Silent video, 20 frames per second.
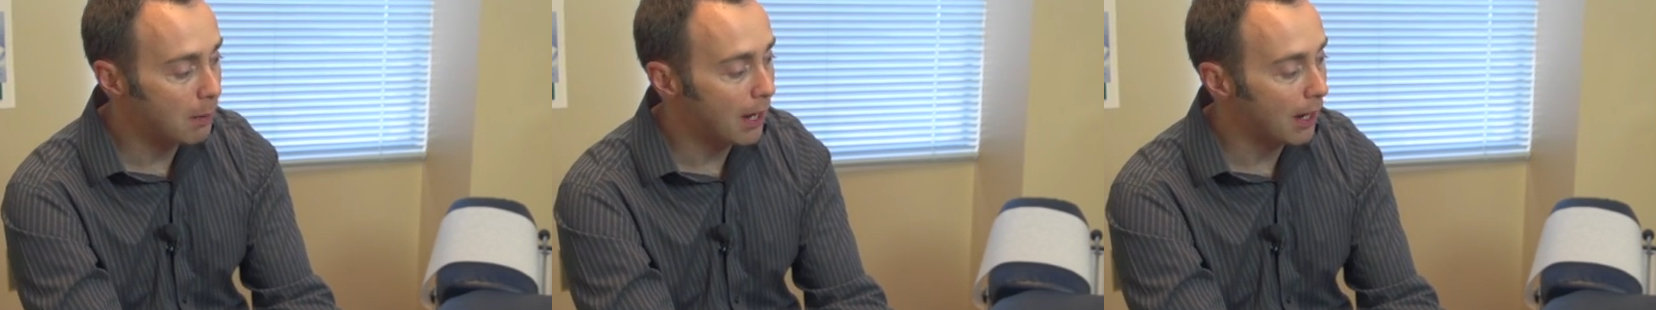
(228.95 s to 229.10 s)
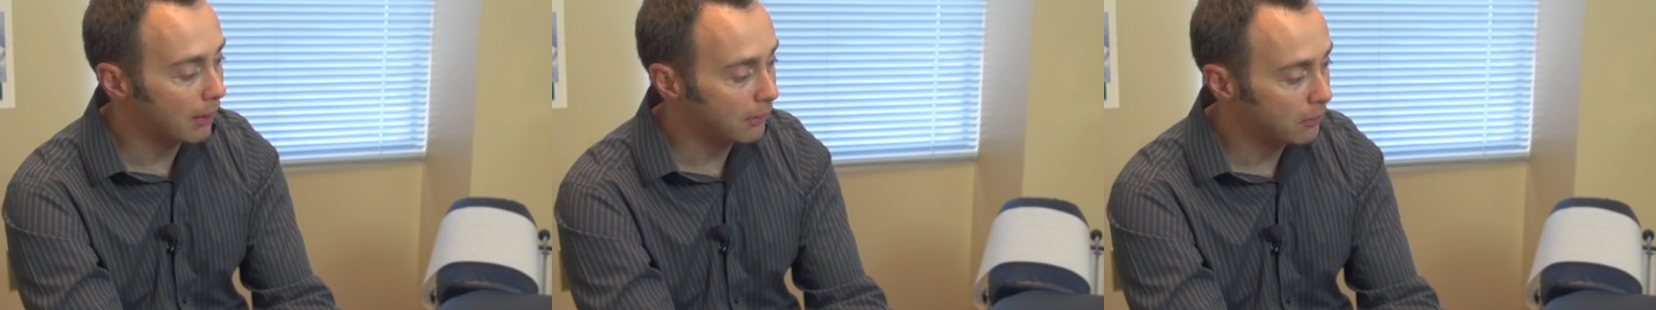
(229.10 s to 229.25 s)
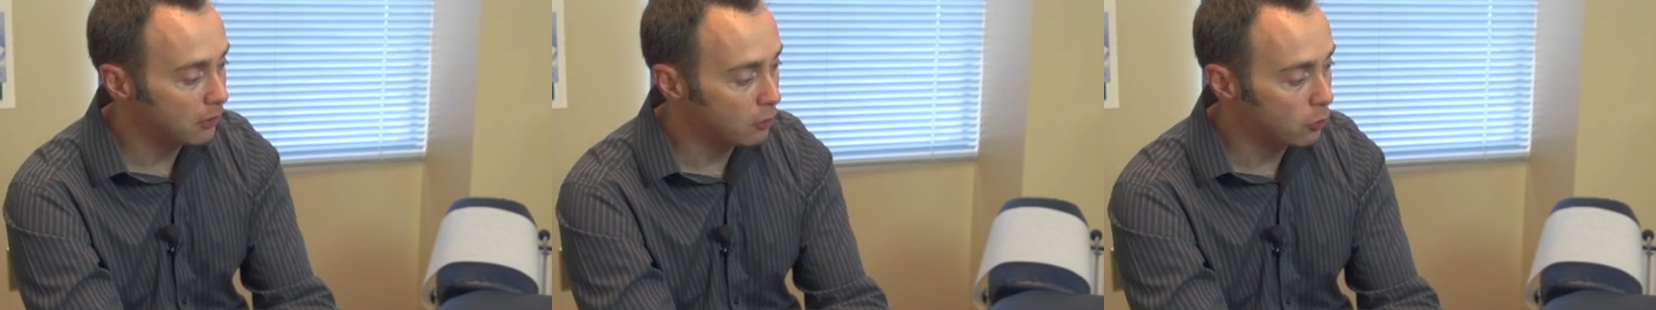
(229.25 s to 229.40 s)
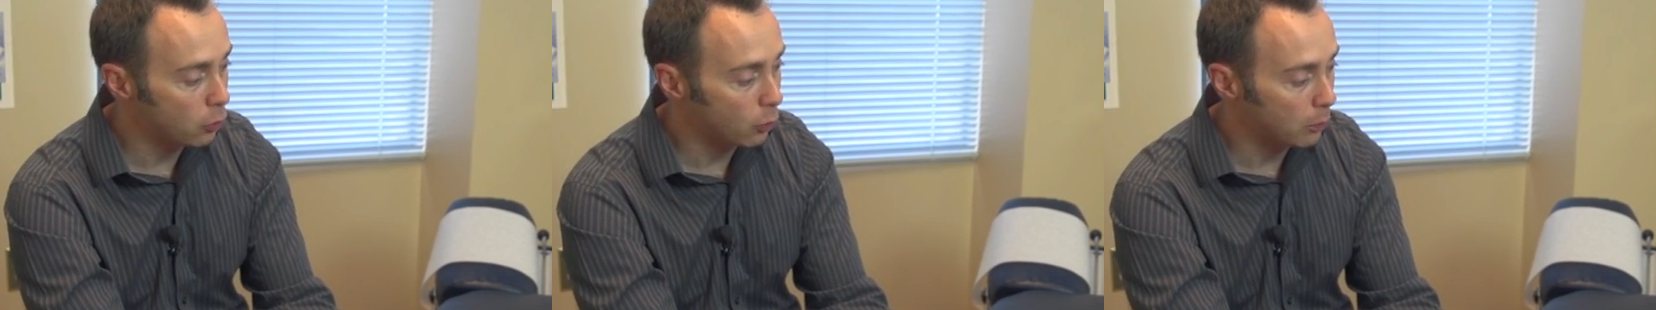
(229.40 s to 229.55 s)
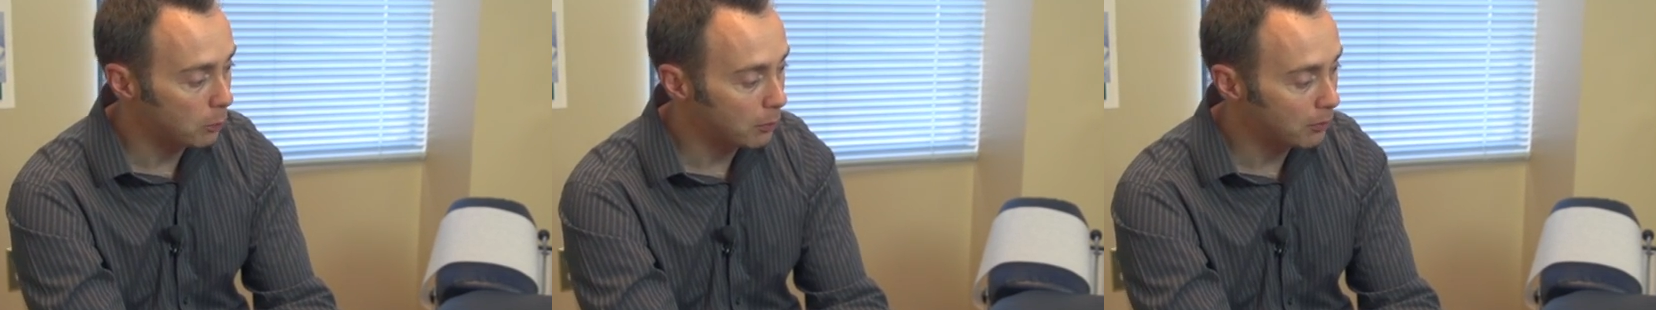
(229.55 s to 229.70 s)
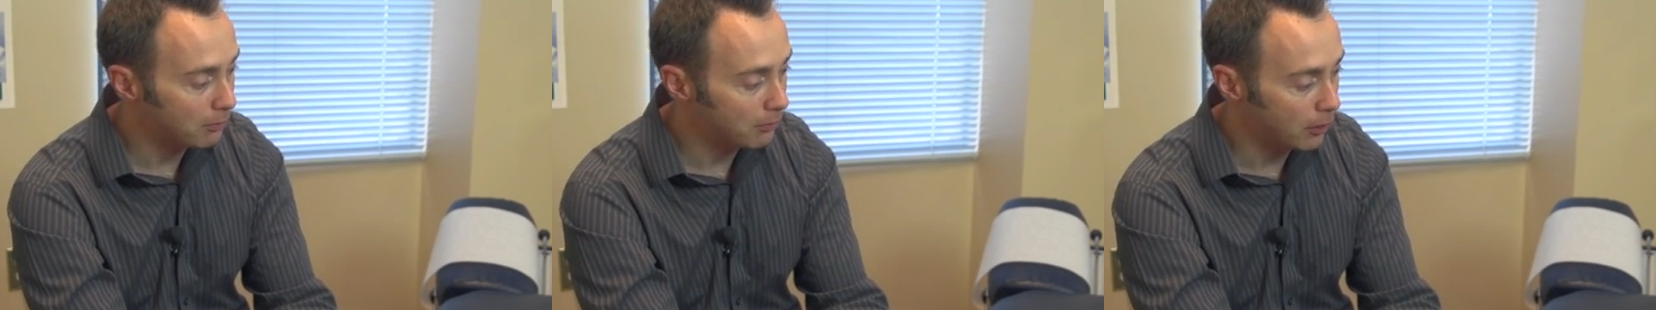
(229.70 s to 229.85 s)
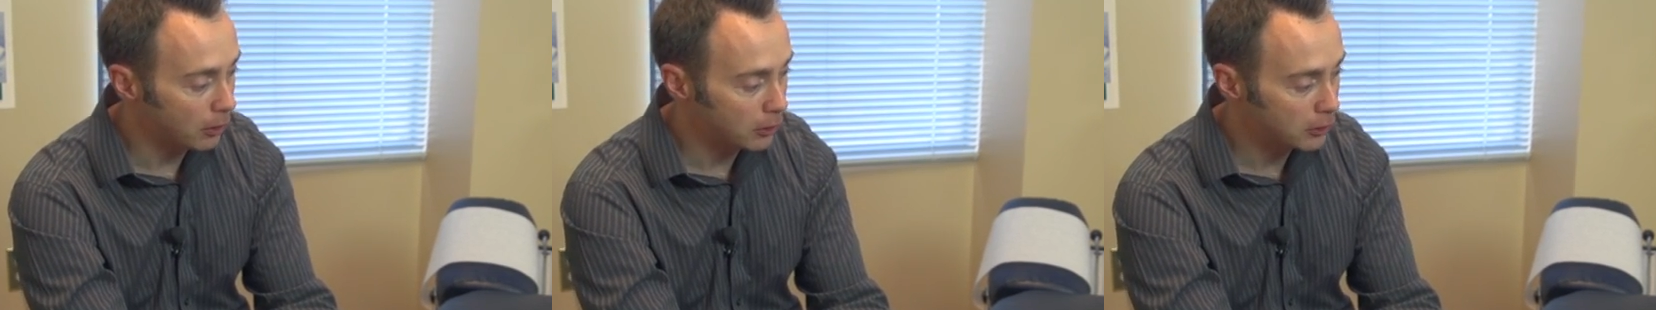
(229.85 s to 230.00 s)
back to
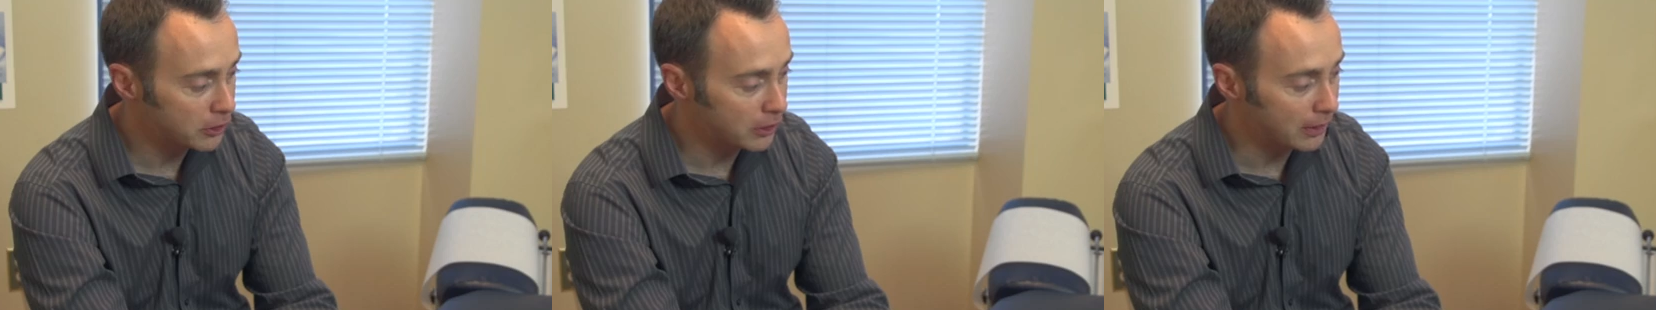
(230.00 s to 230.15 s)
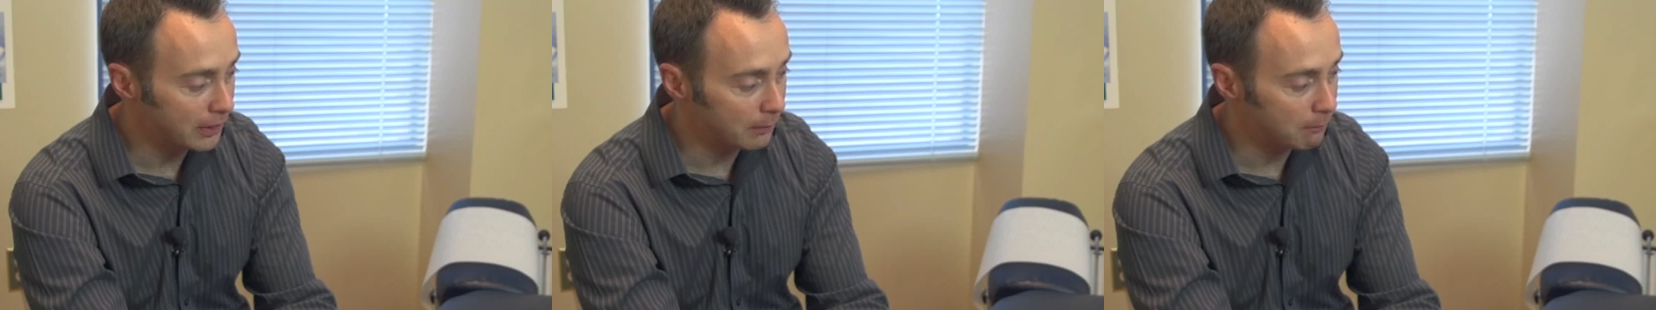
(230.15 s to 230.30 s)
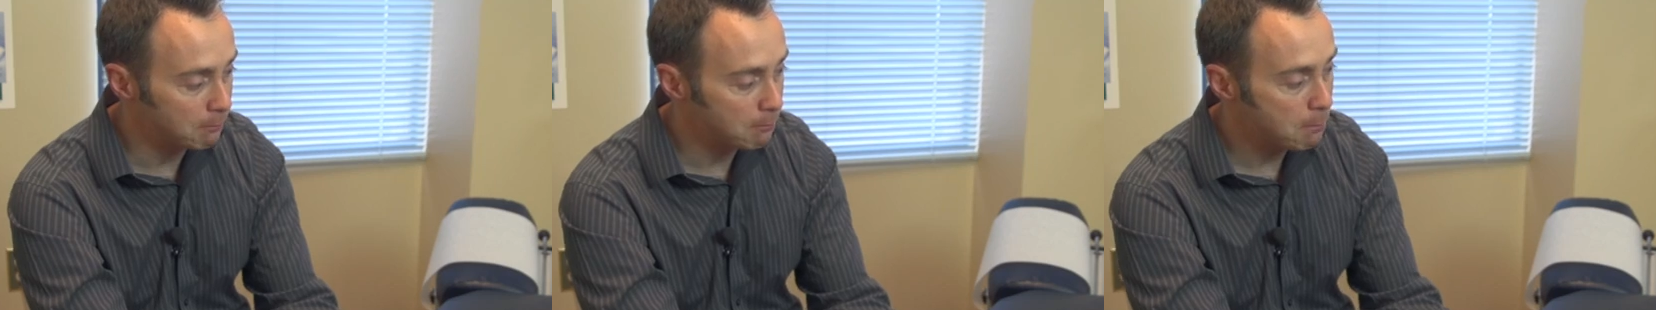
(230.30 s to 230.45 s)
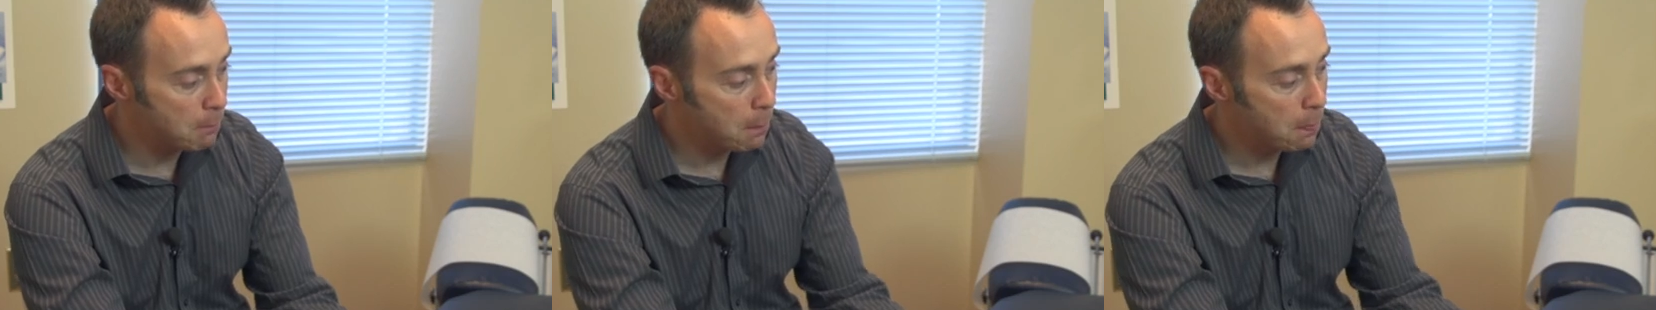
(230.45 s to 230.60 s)
normal functioning.